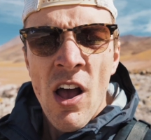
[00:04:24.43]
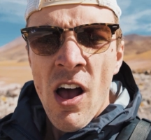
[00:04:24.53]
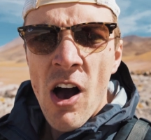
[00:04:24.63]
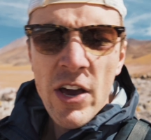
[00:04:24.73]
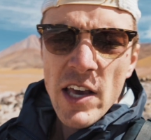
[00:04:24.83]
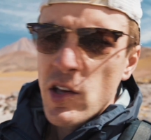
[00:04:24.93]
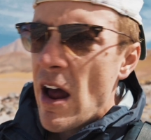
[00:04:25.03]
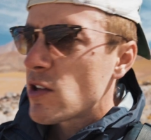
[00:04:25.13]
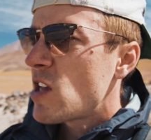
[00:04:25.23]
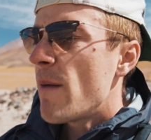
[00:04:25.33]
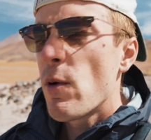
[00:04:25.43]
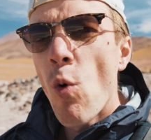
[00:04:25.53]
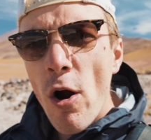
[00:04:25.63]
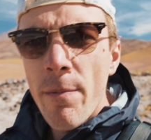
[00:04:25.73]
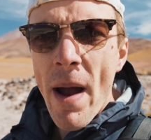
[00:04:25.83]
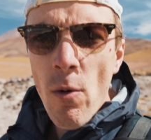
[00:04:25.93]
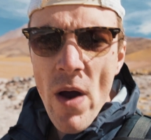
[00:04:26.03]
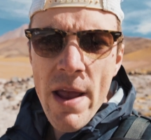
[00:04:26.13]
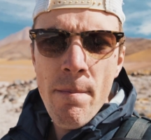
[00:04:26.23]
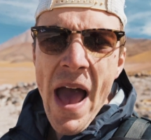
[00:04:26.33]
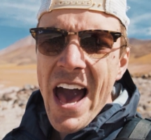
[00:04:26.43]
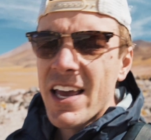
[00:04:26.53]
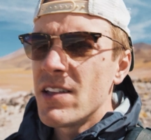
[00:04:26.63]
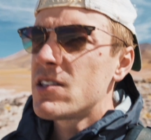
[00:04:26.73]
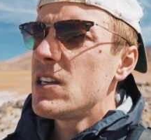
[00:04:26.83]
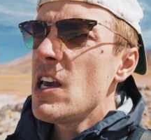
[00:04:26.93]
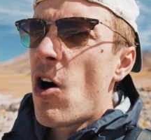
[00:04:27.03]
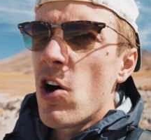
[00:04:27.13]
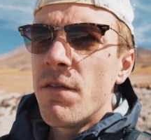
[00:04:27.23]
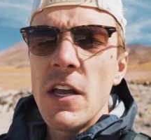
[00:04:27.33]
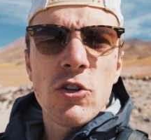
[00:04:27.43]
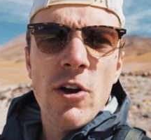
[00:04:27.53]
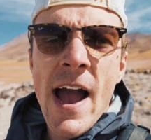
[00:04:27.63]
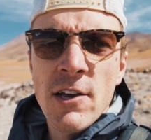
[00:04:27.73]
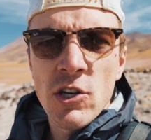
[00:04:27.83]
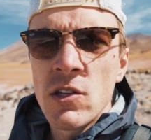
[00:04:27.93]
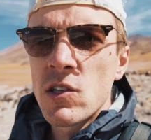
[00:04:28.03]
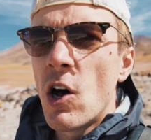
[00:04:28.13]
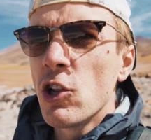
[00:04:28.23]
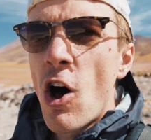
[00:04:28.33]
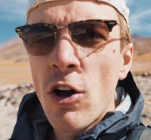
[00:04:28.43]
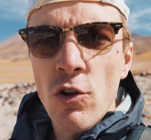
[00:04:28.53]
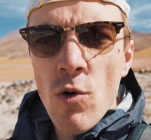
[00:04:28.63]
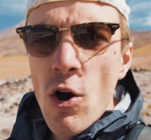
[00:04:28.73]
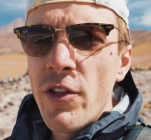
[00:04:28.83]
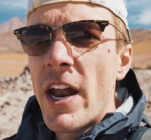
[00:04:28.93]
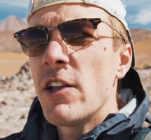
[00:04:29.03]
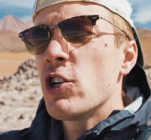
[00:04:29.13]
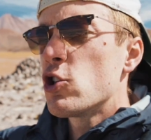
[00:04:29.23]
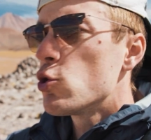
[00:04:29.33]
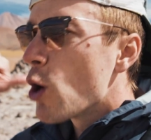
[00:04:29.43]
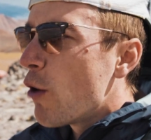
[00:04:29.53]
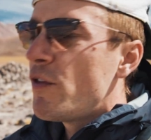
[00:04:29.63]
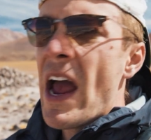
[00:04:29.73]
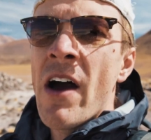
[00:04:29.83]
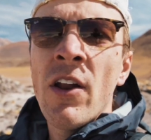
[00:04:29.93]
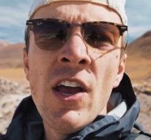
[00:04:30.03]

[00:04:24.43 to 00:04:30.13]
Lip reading: Okay, so now it's time to work my way back and see all of the attractions along the road that I just drove down.